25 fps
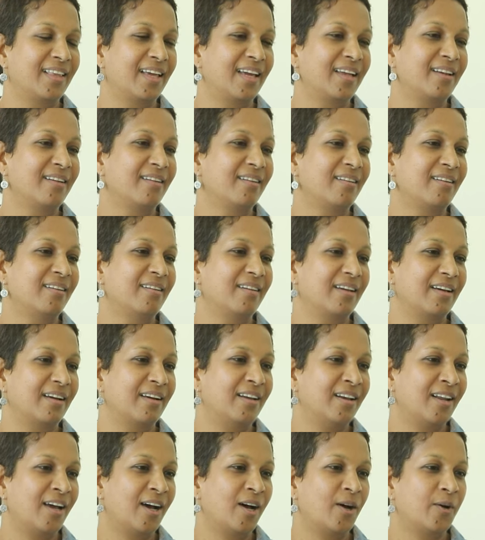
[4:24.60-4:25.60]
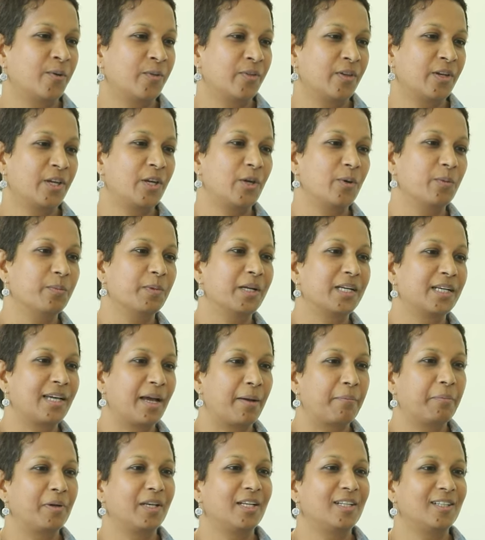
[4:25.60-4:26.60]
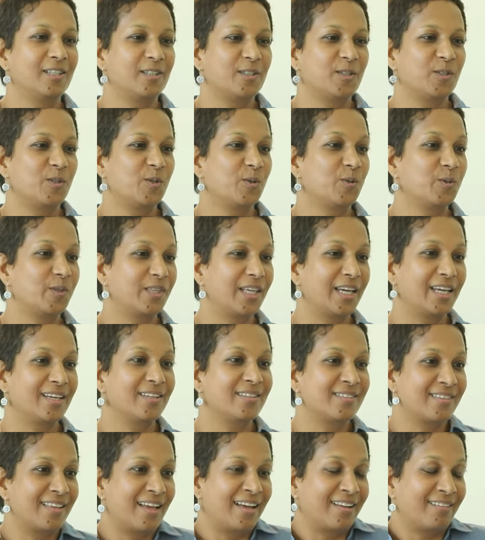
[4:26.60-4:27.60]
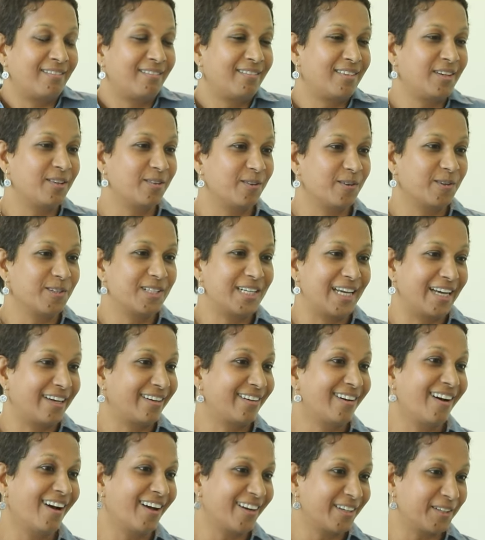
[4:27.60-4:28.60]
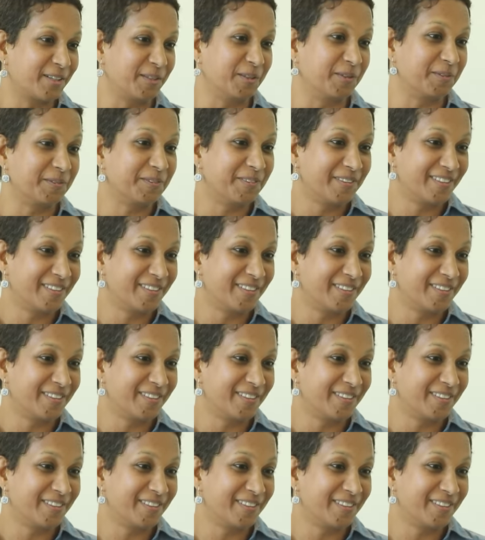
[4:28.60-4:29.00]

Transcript: then allow the human capital to do things that, you know, tech can't do.